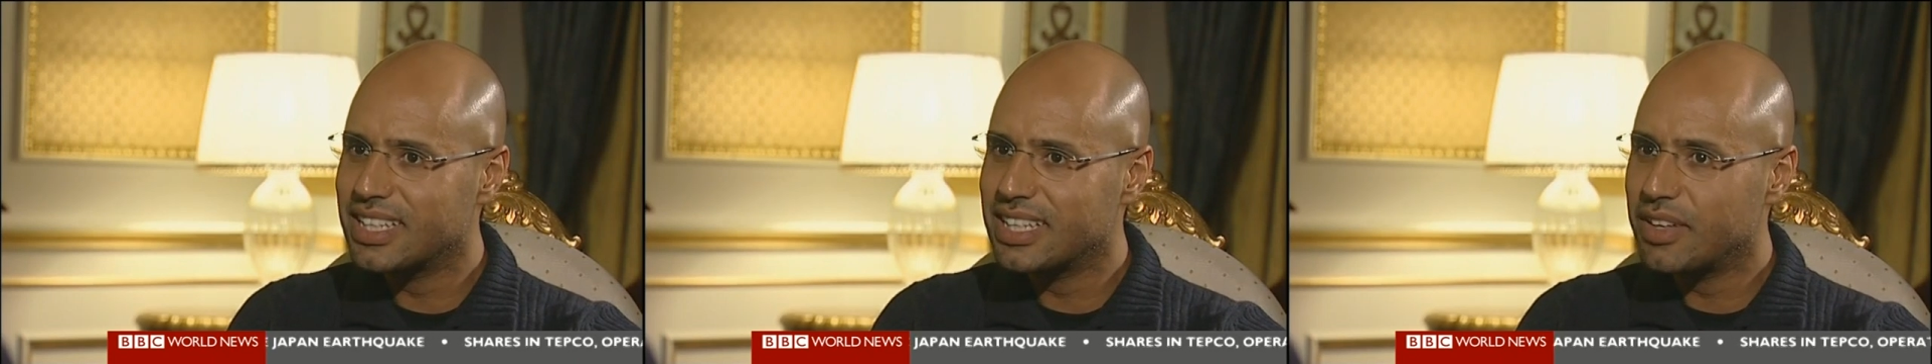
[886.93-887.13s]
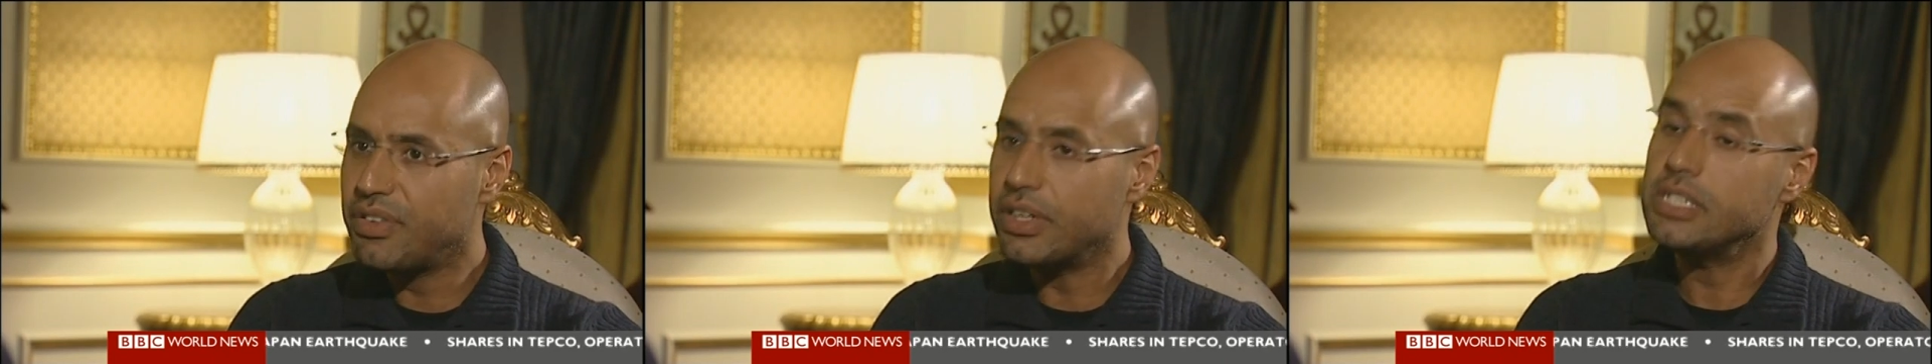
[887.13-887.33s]

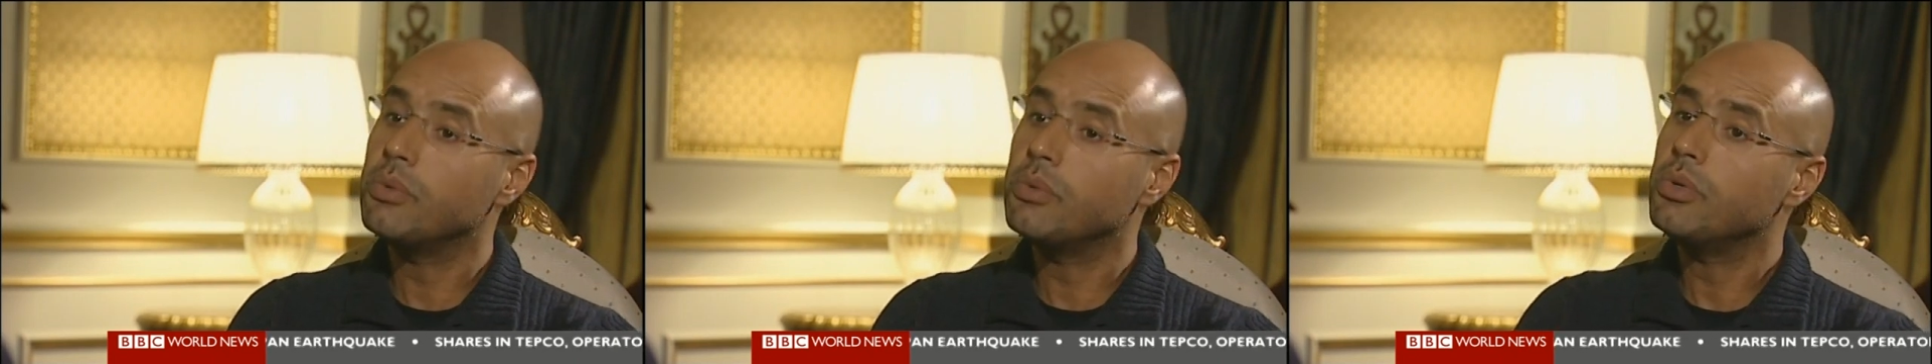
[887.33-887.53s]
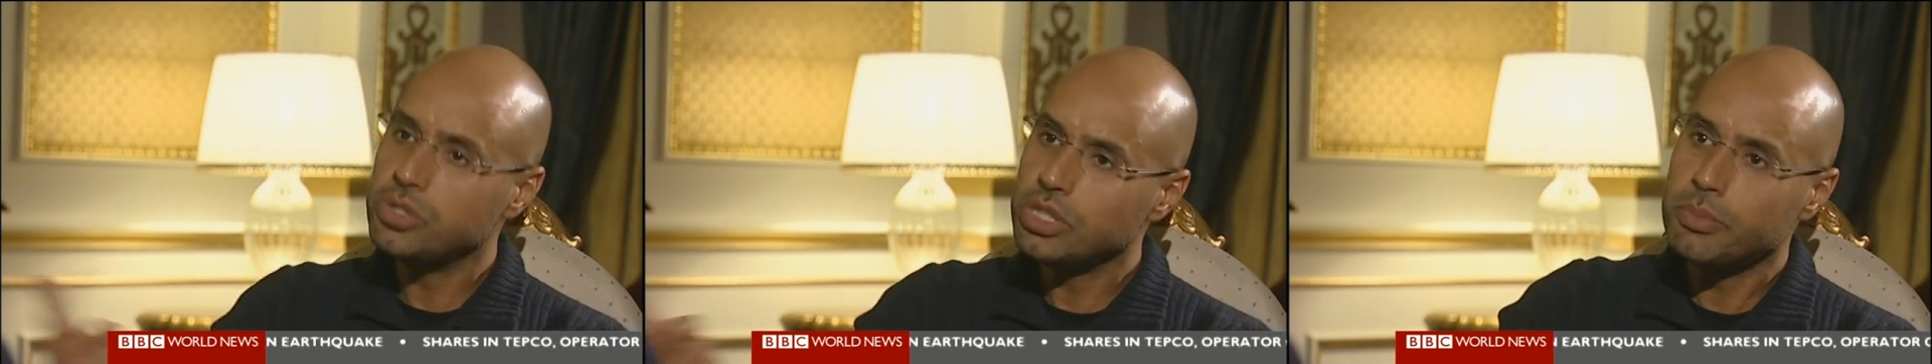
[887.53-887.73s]
First, he went
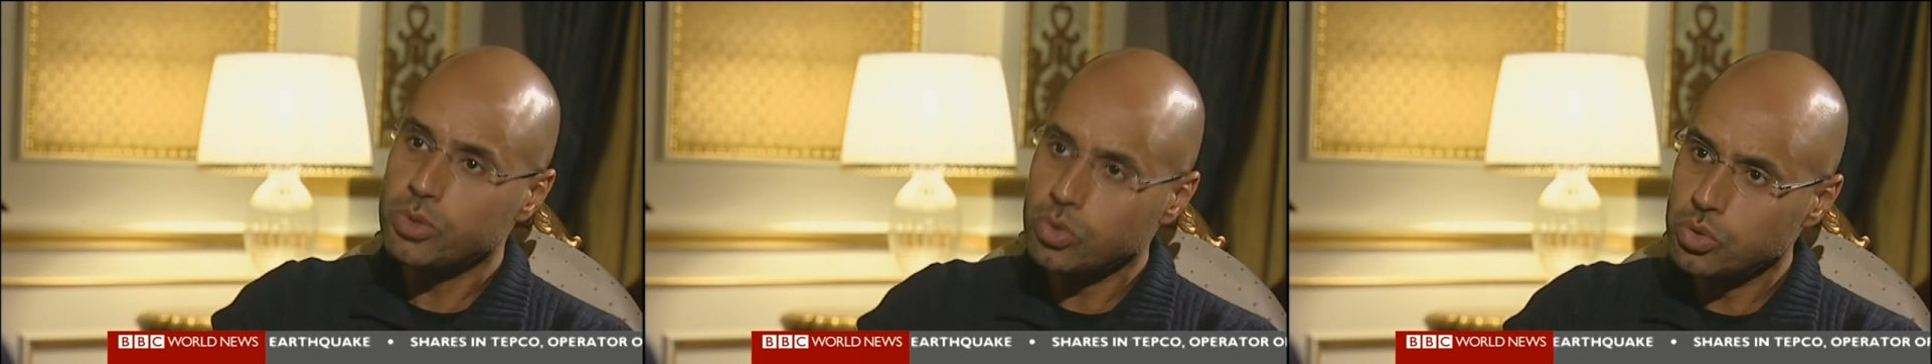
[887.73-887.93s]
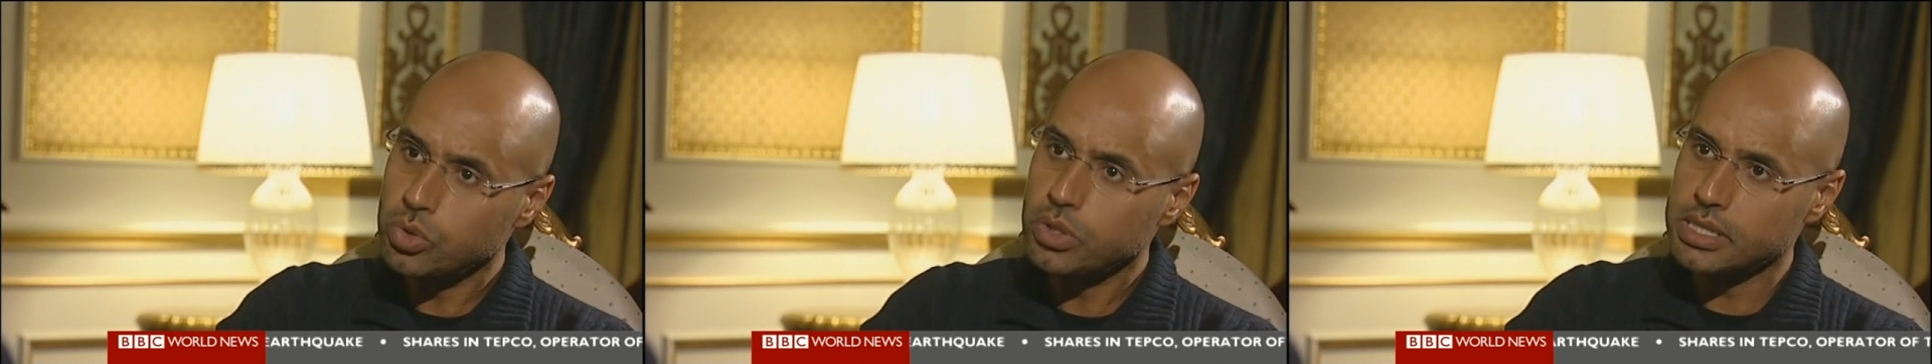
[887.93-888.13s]
to Jerba, to
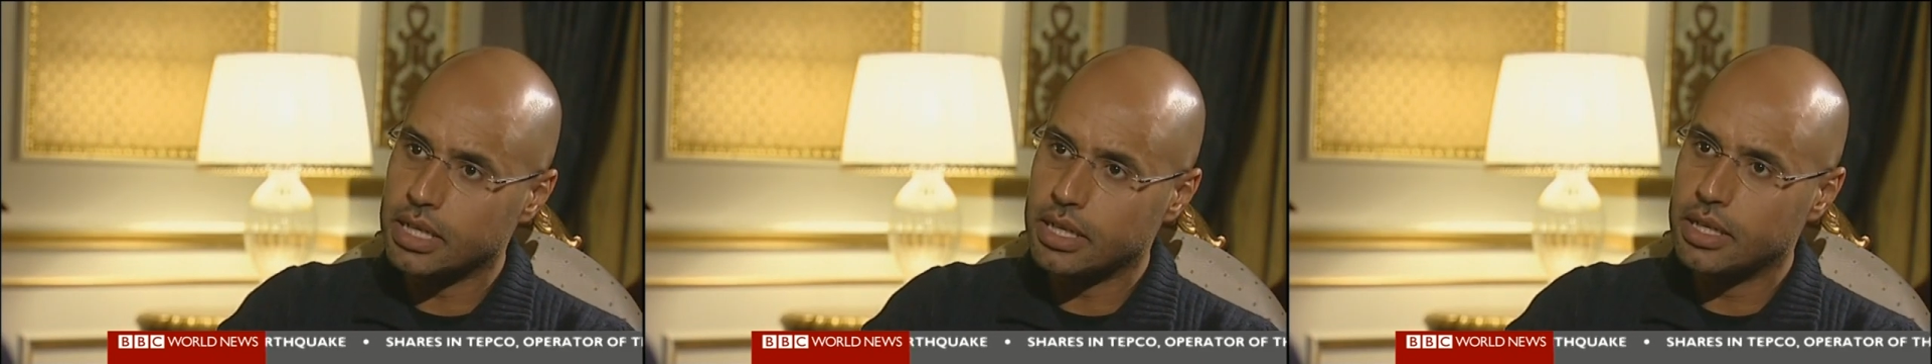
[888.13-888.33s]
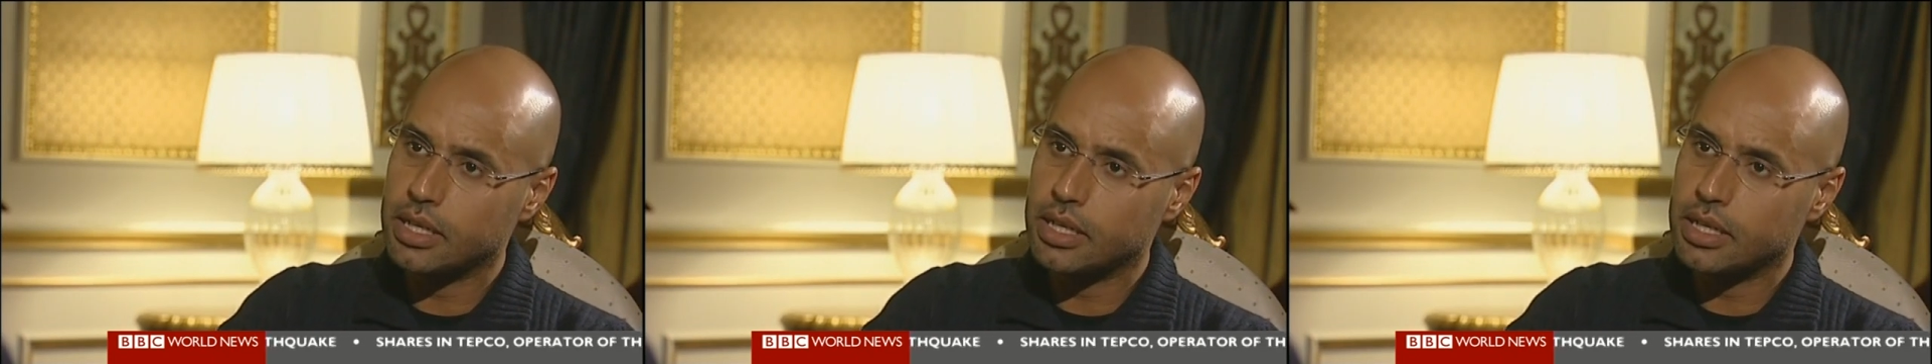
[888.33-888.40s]
Tunisia.